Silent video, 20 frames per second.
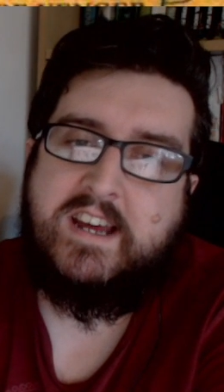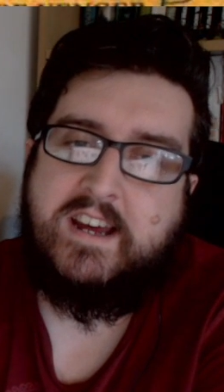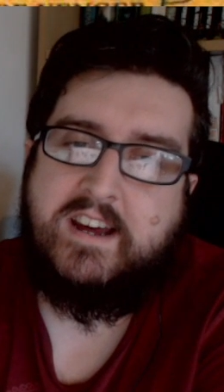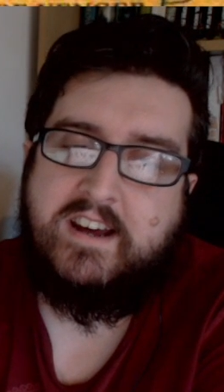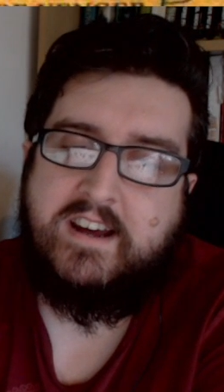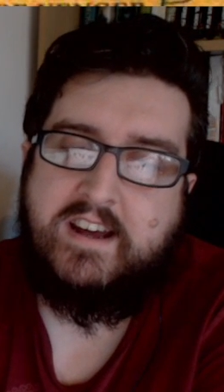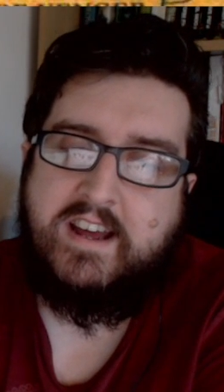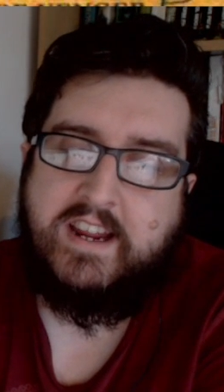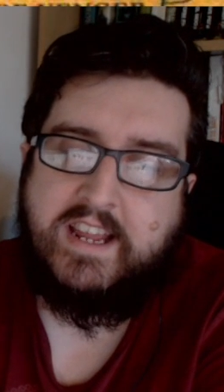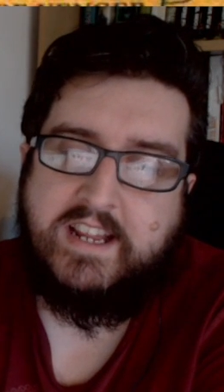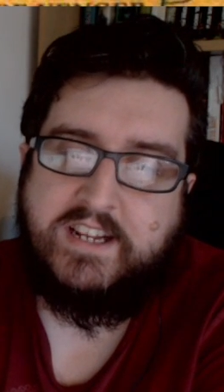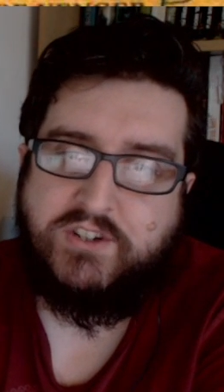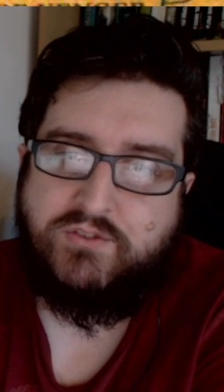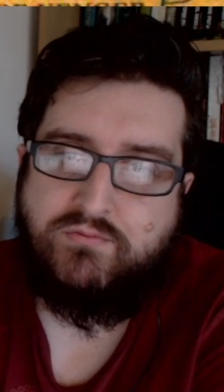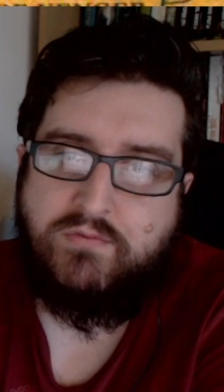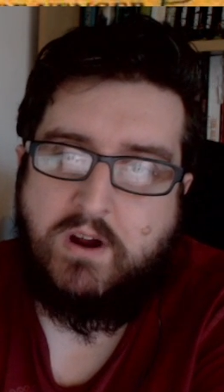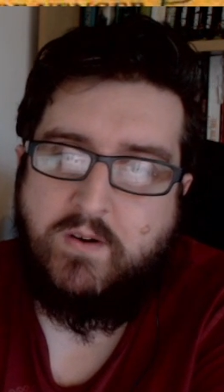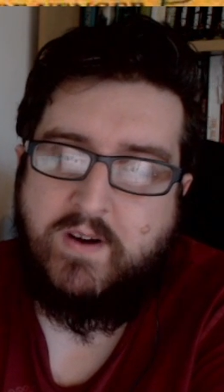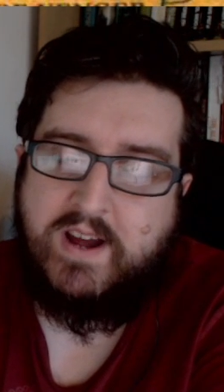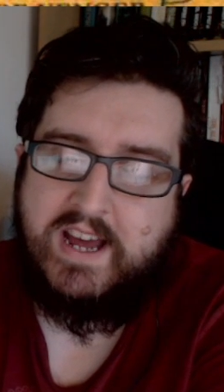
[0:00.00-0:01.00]
against
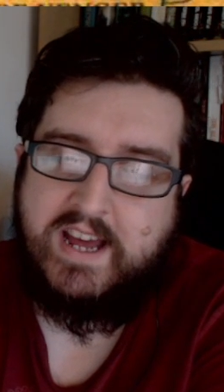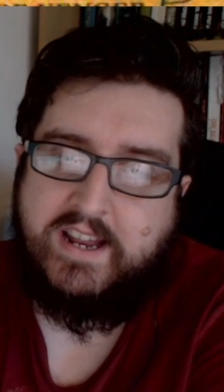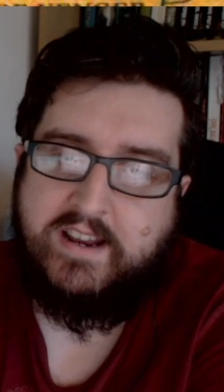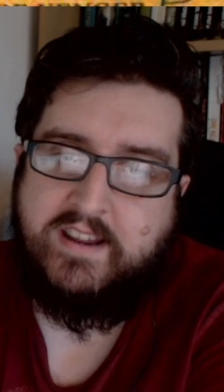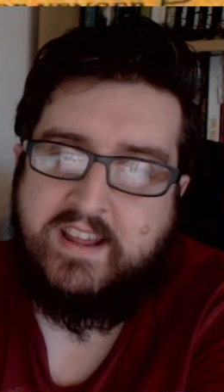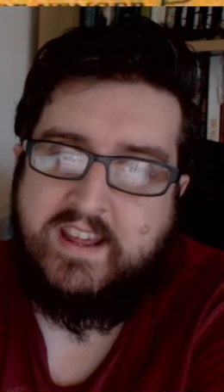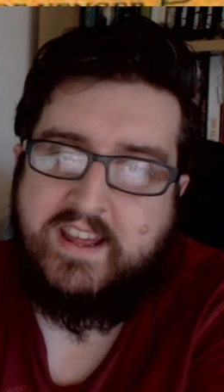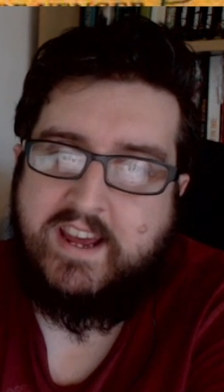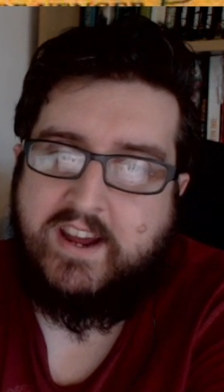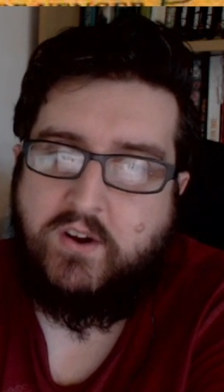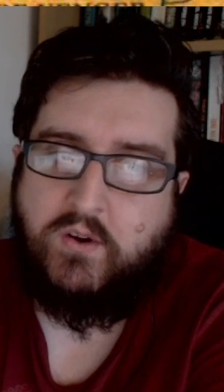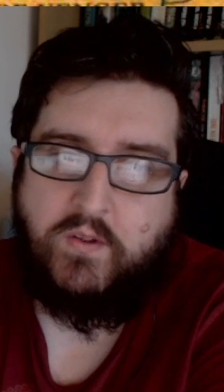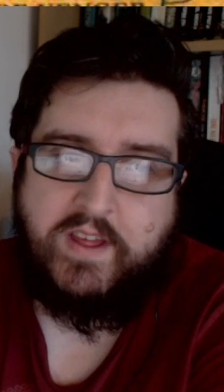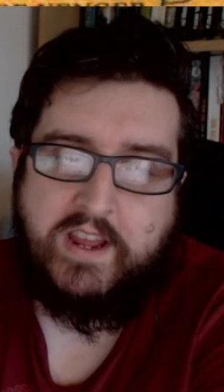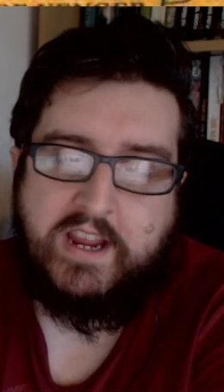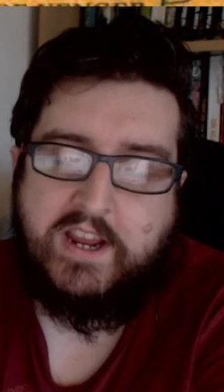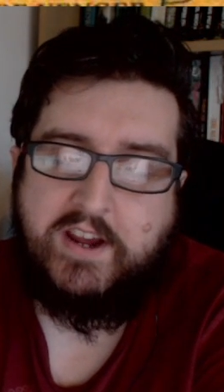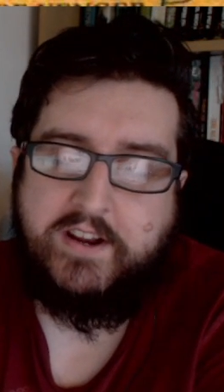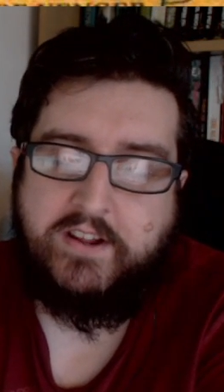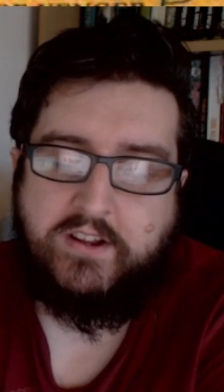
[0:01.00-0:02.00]
Rohan and all
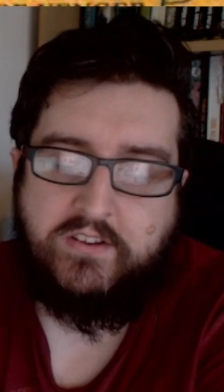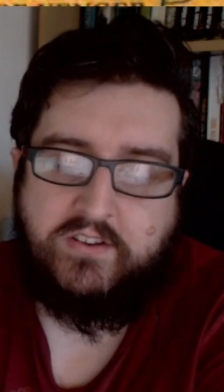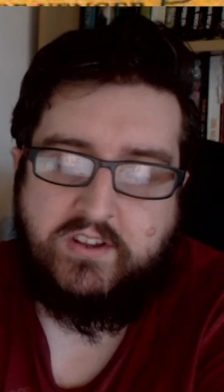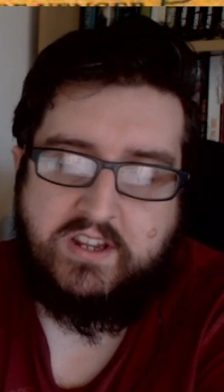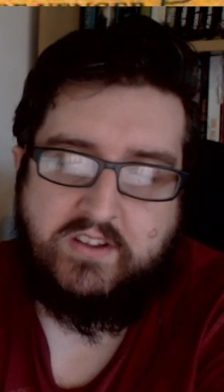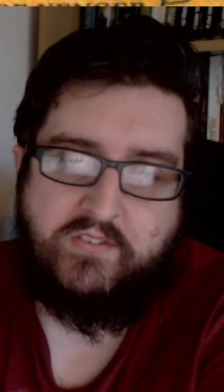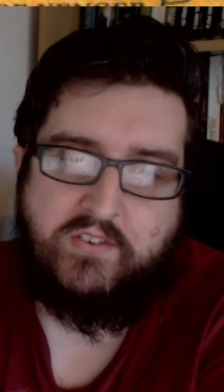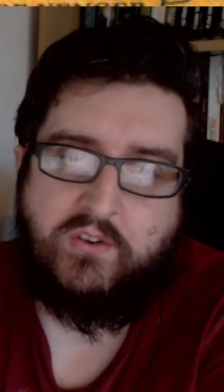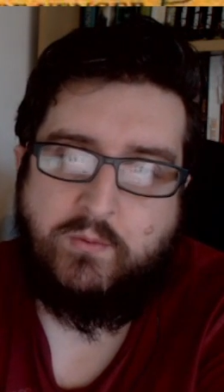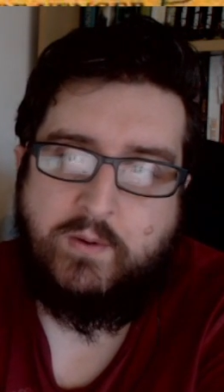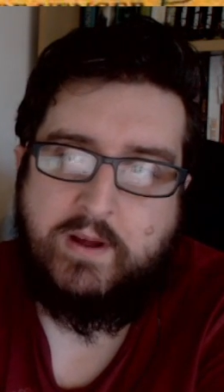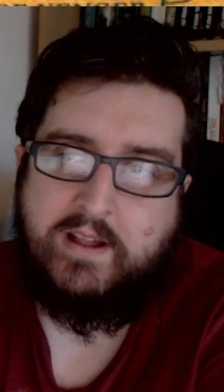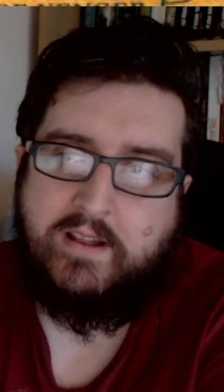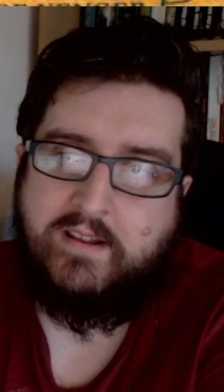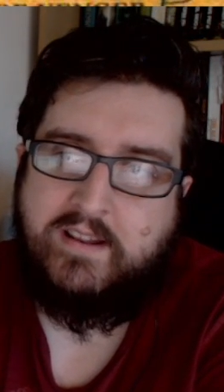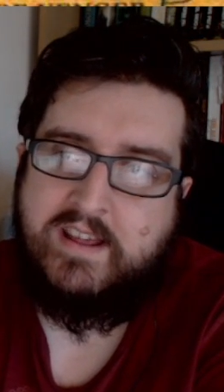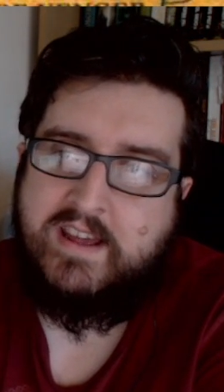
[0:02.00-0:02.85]
that kind of good stuff as well.